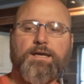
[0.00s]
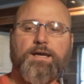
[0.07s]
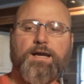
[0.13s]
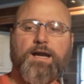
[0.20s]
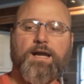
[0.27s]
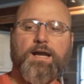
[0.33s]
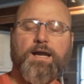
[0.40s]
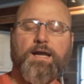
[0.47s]
I
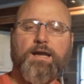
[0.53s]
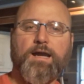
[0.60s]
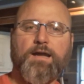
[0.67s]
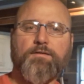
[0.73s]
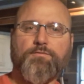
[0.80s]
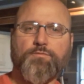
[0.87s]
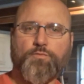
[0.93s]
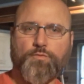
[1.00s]

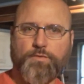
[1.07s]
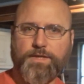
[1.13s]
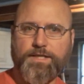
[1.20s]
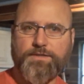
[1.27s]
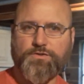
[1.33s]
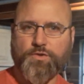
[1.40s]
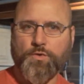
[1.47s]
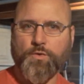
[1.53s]
have
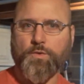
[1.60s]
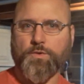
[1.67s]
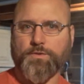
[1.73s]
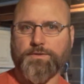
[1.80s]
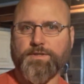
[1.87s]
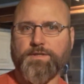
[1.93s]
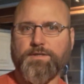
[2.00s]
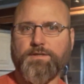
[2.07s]

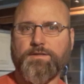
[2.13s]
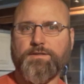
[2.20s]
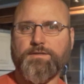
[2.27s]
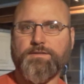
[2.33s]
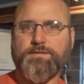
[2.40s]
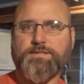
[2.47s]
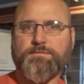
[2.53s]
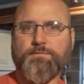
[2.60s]
retooled
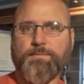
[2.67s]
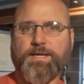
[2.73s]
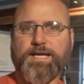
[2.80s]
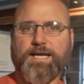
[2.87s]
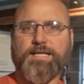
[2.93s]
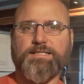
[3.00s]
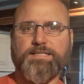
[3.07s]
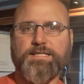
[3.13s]
some of my
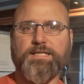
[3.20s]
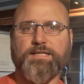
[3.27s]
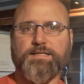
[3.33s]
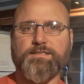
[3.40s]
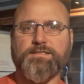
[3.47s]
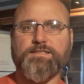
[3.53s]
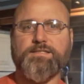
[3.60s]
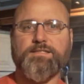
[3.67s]

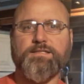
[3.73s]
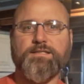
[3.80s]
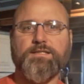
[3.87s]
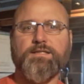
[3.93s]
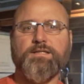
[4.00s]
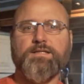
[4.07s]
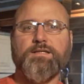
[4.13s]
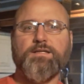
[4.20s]
ideas
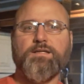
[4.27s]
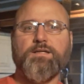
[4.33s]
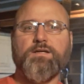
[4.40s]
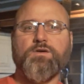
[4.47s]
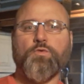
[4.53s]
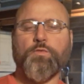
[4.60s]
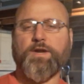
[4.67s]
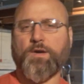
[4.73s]

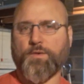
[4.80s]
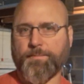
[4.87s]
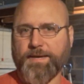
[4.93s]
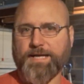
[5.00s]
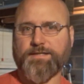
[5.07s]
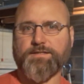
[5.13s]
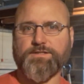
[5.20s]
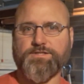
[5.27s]
when I went
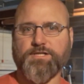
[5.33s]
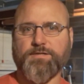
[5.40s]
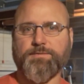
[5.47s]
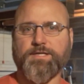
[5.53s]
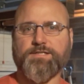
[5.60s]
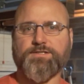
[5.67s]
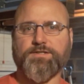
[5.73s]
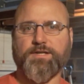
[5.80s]
back to the gym
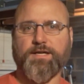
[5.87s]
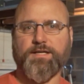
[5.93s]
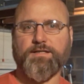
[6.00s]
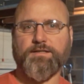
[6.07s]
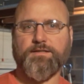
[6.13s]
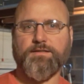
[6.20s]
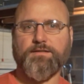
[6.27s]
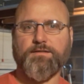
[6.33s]
yesterday.
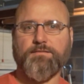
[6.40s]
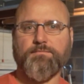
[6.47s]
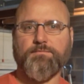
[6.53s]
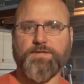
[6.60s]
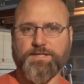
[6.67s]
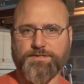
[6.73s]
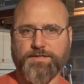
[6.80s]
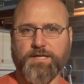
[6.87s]

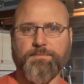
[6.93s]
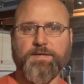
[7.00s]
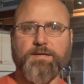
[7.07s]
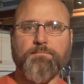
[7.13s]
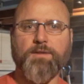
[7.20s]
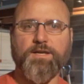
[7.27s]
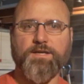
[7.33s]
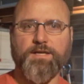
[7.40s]
Yesterday
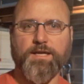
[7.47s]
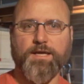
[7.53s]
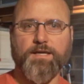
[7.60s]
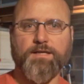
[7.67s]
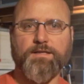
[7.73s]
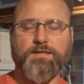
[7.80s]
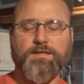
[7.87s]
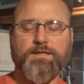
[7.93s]
being Monday.
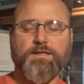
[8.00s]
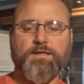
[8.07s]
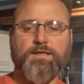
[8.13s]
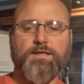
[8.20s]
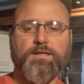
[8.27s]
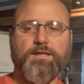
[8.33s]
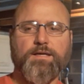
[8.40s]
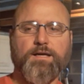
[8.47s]

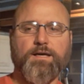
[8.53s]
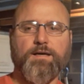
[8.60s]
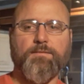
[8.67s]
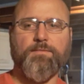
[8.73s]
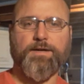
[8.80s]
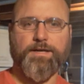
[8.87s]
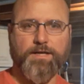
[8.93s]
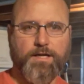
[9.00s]

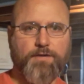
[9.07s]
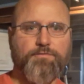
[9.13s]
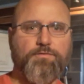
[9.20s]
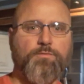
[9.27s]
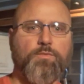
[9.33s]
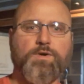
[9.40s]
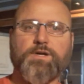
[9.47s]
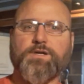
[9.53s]
I got off at
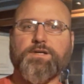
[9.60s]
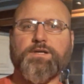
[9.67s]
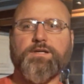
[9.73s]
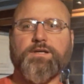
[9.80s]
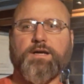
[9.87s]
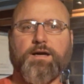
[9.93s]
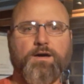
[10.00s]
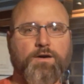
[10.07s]
work,
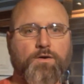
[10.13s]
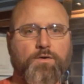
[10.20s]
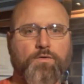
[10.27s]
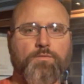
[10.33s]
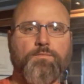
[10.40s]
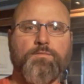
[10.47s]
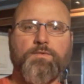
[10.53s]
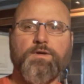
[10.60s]
got
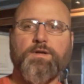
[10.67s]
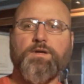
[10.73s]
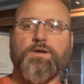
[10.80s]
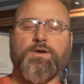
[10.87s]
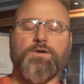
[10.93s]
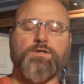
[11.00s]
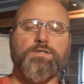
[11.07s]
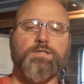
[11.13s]
home
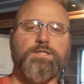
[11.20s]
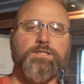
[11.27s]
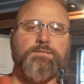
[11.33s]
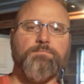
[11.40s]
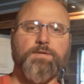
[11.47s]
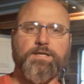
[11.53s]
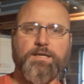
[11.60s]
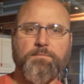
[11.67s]
early
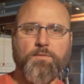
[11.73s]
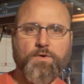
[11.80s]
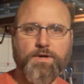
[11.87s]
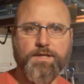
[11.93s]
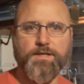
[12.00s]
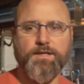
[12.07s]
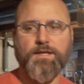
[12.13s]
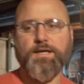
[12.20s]
Monday
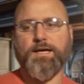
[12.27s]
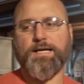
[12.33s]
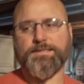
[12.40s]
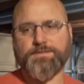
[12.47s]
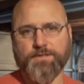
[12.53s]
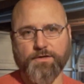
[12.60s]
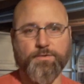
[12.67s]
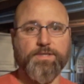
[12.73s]
morning. I
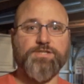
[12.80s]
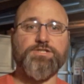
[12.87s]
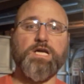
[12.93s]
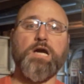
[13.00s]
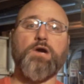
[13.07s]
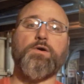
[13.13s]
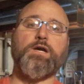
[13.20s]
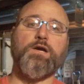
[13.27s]
took a quick
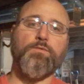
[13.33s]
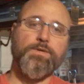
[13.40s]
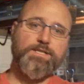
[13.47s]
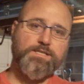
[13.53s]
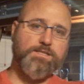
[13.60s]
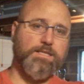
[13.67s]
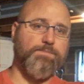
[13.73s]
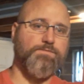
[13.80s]
shower. I went to
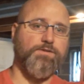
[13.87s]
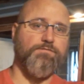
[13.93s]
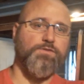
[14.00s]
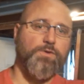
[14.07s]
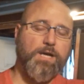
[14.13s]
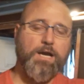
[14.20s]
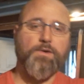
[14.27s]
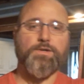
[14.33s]
sleep for a
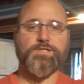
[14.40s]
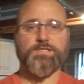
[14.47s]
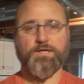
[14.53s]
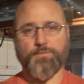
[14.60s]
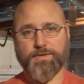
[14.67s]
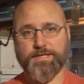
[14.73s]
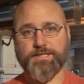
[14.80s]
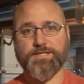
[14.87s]
few hours, and I
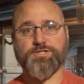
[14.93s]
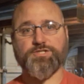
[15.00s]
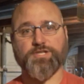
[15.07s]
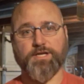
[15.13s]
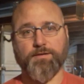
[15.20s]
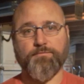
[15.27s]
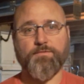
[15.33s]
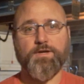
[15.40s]
went to the
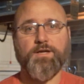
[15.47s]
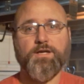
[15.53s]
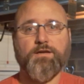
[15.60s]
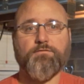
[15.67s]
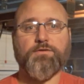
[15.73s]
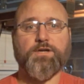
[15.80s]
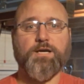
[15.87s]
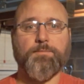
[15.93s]
gym
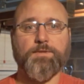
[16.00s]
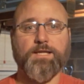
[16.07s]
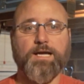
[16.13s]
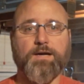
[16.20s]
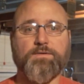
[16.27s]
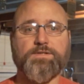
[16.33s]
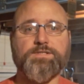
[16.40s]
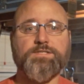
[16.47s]
for a couple
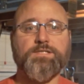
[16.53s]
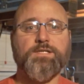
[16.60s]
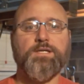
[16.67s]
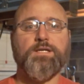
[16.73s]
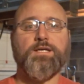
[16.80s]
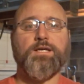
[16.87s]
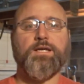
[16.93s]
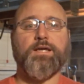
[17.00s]
hours
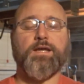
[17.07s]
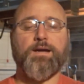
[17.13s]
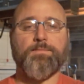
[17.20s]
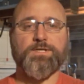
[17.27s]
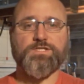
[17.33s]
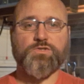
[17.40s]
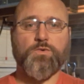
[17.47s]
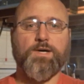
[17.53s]
and got
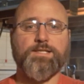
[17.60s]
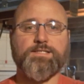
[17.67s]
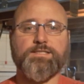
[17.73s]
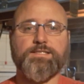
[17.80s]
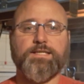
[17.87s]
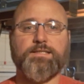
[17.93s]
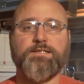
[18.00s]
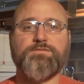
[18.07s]
my squats and
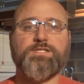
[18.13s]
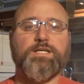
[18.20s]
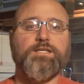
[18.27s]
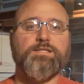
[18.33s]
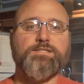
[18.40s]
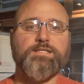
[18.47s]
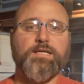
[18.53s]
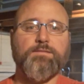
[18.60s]
deadlifts in
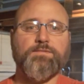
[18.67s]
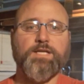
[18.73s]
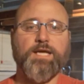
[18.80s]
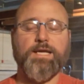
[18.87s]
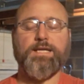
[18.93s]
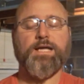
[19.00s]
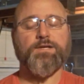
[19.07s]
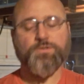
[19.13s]
the same
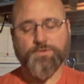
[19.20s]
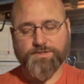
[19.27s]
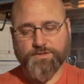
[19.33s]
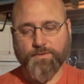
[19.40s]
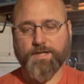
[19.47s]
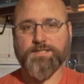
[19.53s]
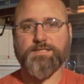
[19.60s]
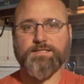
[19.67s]
day. Now, doing
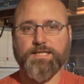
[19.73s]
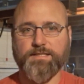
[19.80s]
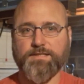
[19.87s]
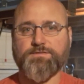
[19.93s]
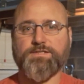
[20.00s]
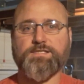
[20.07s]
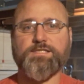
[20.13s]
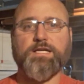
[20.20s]
squats and
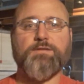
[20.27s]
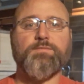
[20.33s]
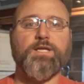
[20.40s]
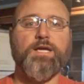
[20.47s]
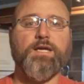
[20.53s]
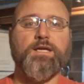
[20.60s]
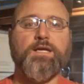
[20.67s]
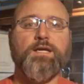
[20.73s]
deadlifts in the same
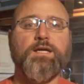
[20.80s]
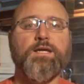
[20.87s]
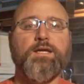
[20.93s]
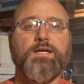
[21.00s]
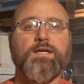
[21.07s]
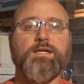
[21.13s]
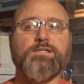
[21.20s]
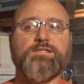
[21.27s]
day
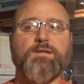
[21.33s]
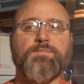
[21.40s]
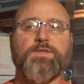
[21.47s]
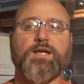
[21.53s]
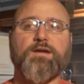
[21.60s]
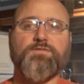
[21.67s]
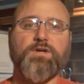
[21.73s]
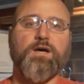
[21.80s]
is something
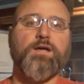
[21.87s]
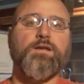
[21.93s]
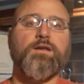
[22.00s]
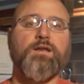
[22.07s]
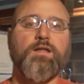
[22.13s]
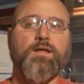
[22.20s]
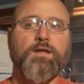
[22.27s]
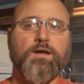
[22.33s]
I've
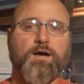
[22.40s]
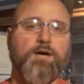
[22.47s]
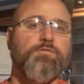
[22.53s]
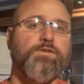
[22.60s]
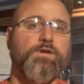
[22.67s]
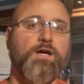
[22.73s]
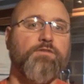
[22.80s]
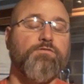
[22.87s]
done off
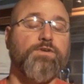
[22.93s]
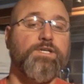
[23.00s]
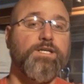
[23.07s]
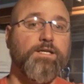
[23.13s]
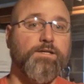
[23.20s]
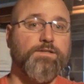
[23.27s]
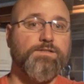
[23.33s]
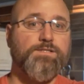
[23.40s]
and on for
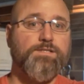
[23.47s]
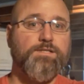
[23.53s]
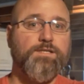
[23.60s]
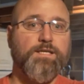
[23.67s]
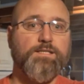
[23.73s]
years.